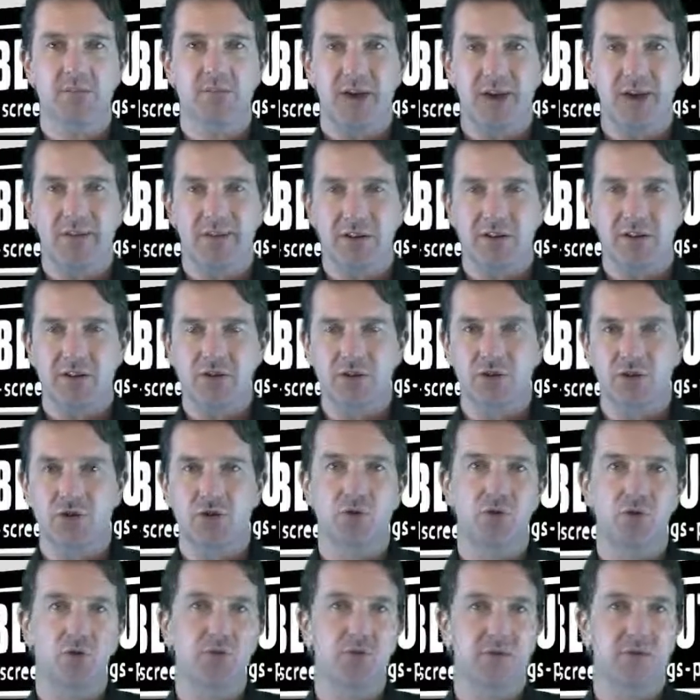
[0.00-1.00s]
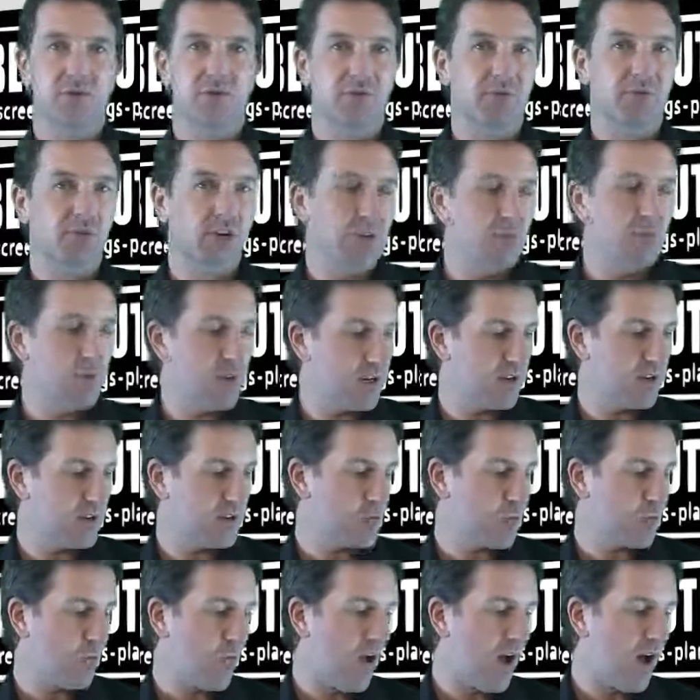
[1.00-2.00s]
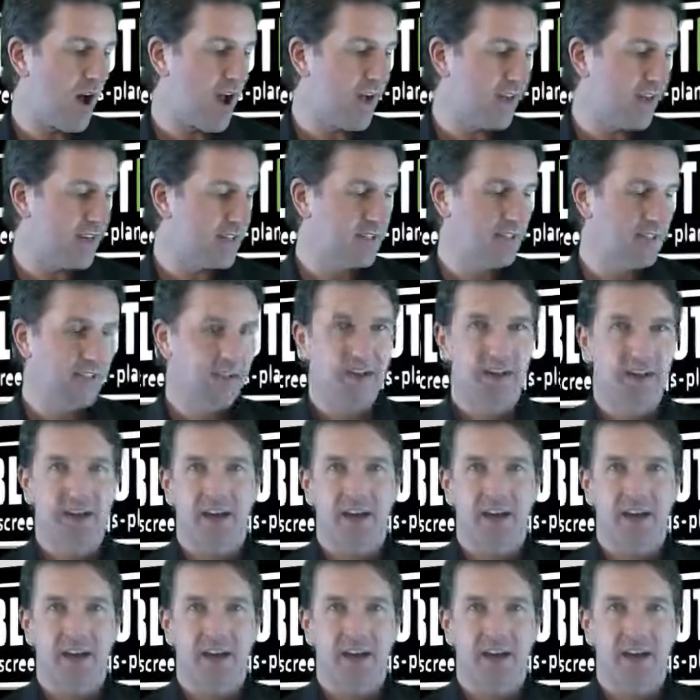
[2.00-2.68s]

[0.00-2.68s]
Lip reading: maybe 2 to 3 metres wide,